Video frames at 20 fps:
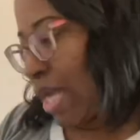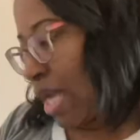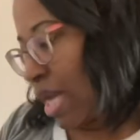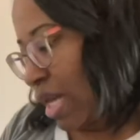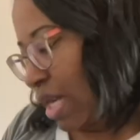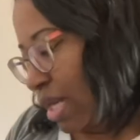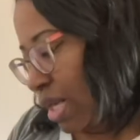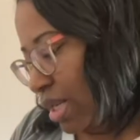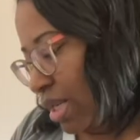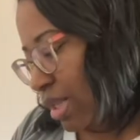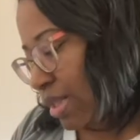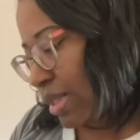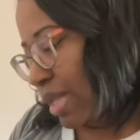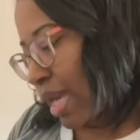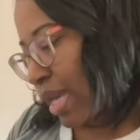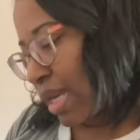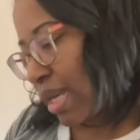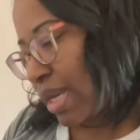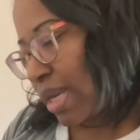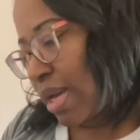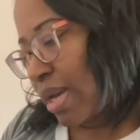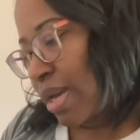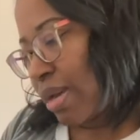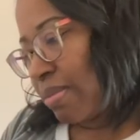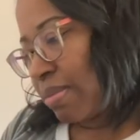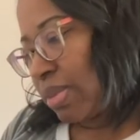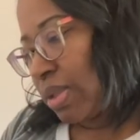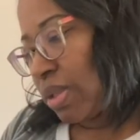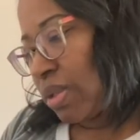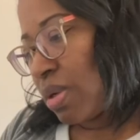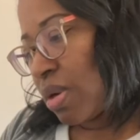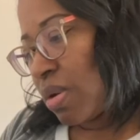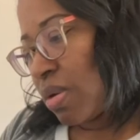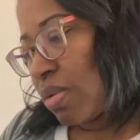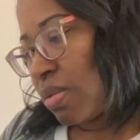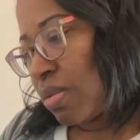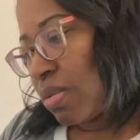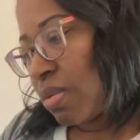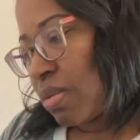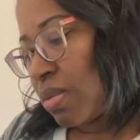And it looks like it comes,
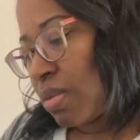no.